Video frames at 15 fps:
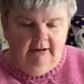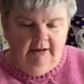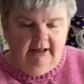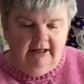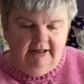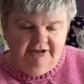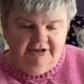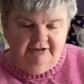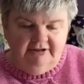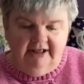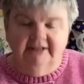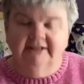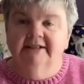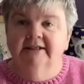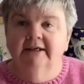And you'll
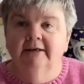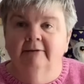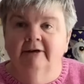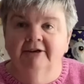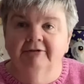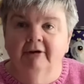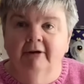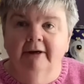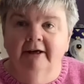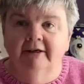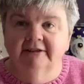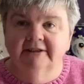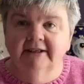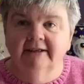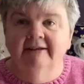get to see what I draw
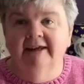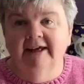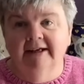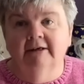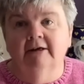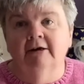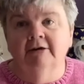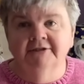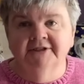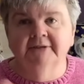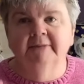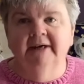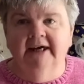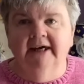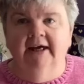out. And then I'll also
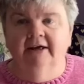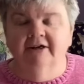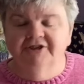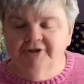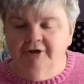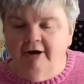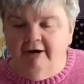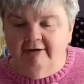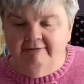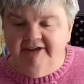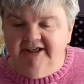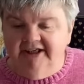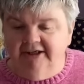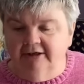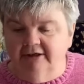make a short
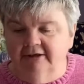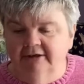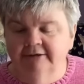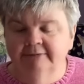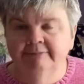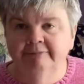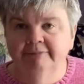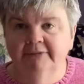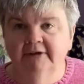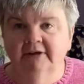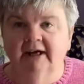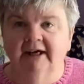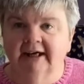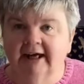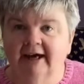video,
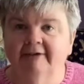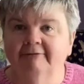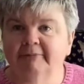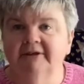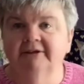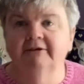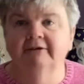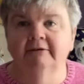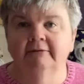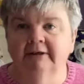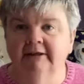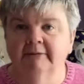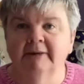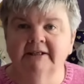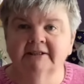like I have been doing
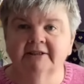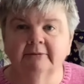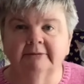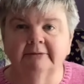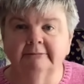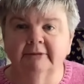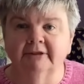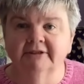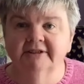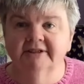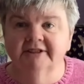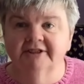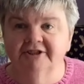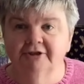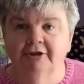in the past couple of
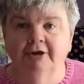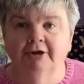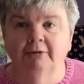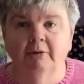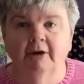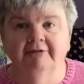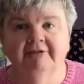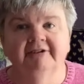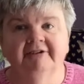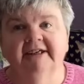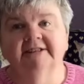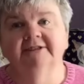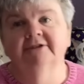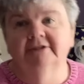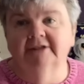months, to show what the
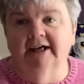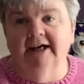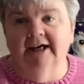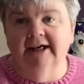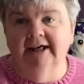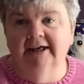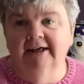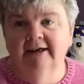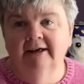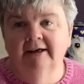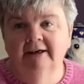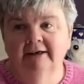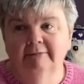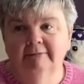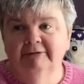things look like
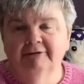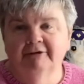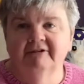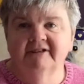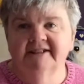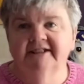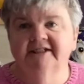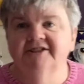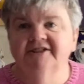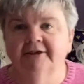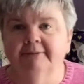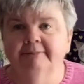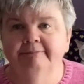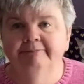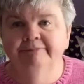before I stitch on
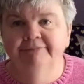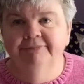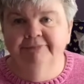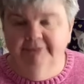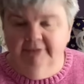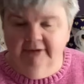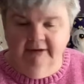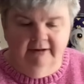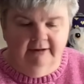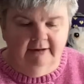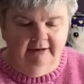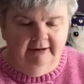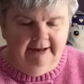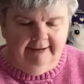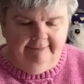them.
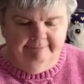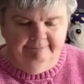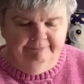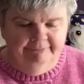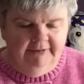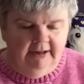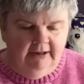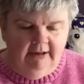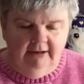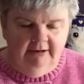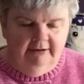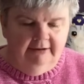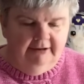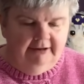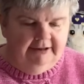So yeah,
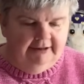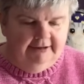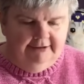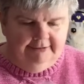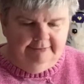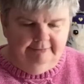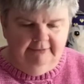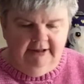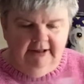there you go.